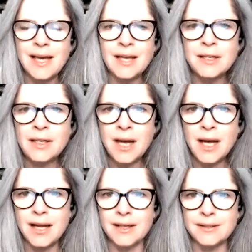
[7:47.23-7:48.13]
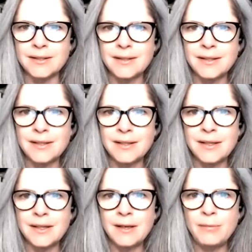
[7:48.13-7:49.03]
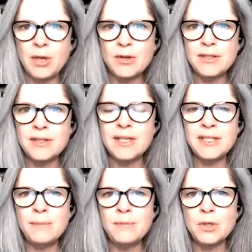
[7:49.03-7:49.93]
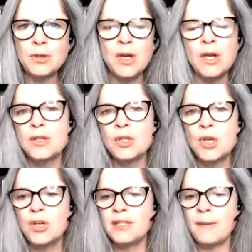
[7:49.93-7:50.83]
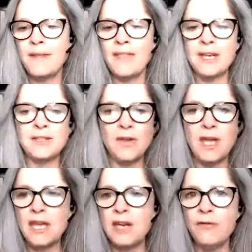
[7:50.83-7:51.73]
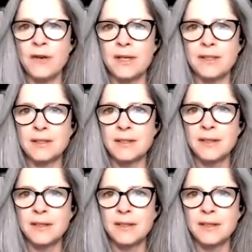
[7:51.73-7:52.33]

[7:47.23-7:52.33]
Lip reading: And it can't, because it's an attempt to turn something that is infinite,